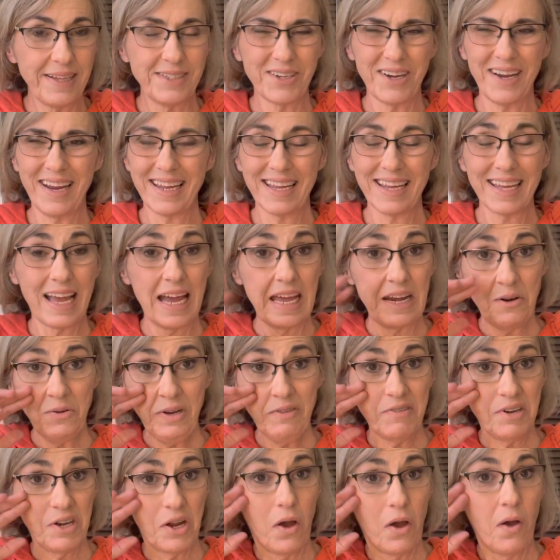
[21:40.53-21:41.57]
I don't
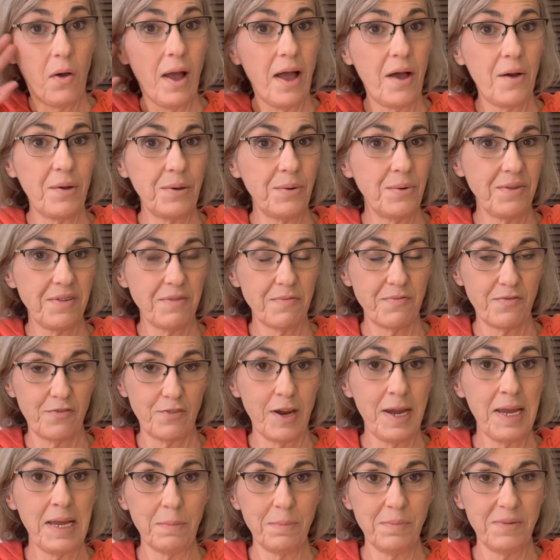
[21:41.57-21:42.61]
even know how it was
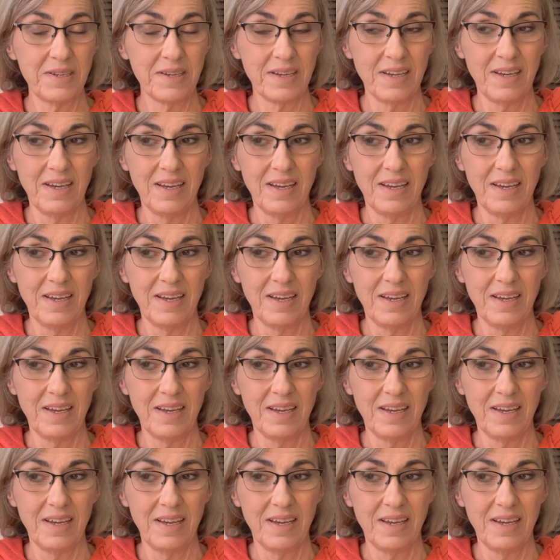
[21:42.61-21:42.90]
framed.